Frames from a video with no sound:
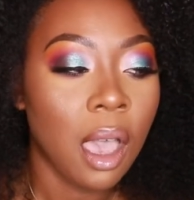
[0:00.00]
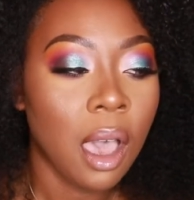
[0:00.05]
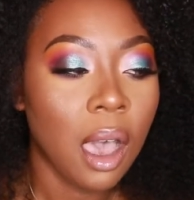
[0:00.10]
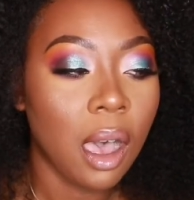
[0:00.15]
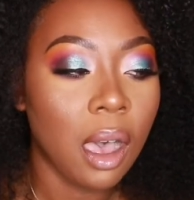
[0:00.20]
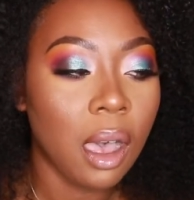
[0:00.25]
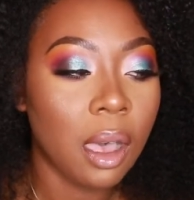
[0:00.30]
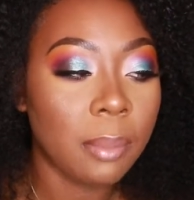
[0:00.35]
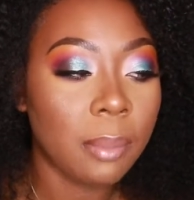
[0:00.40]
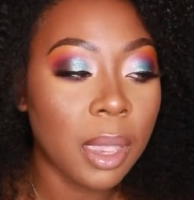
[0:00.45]

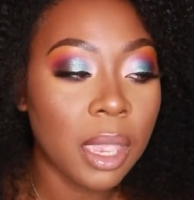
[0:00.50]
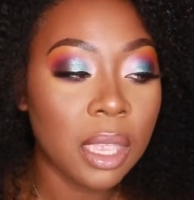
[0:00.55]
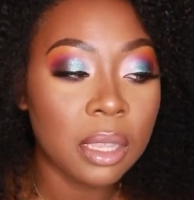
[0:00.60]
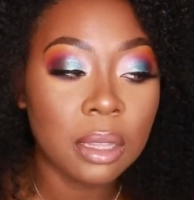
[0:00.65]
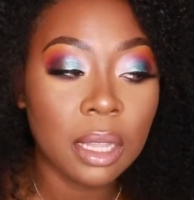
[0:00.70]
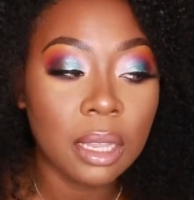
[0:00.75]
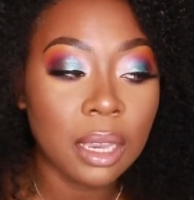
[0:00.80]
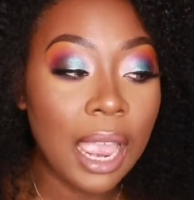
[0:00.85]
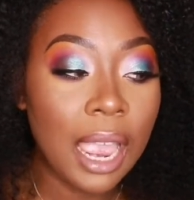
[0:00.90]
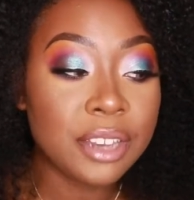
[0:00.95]
And
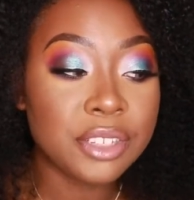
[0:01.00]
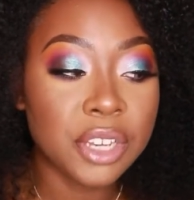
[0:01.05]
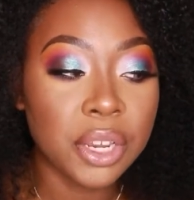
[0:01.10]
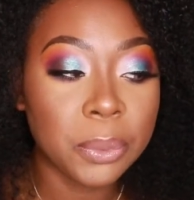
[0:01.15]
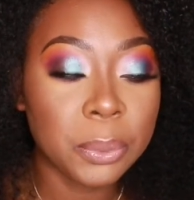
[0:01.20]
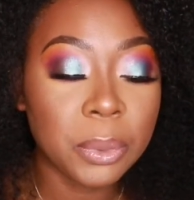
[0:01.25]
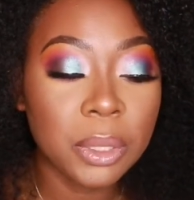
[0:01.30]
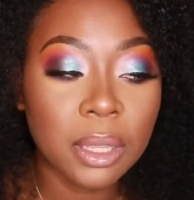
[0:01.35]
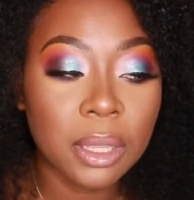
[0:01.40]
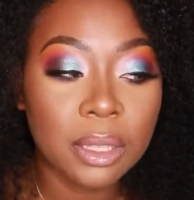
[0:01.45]
I
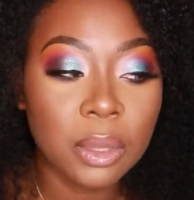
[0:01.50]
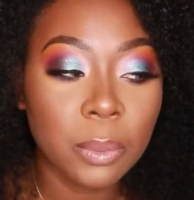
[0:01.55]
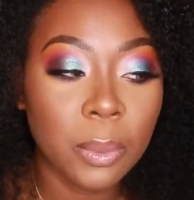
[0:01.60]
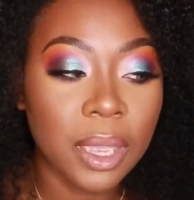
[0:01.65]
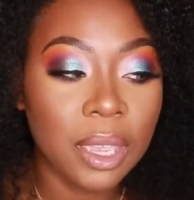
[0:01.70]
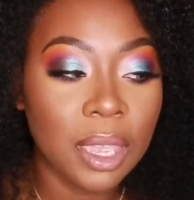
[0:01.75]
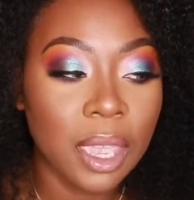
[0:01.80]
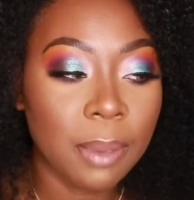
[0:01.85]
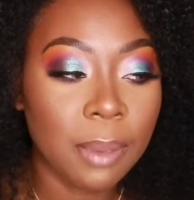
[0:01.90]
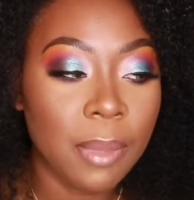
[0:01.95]
genuinely like the way it
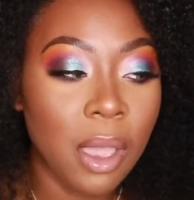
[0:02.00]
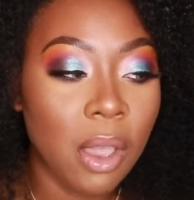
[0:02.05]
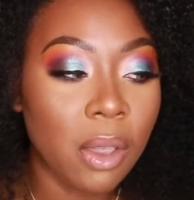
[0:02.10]
came out.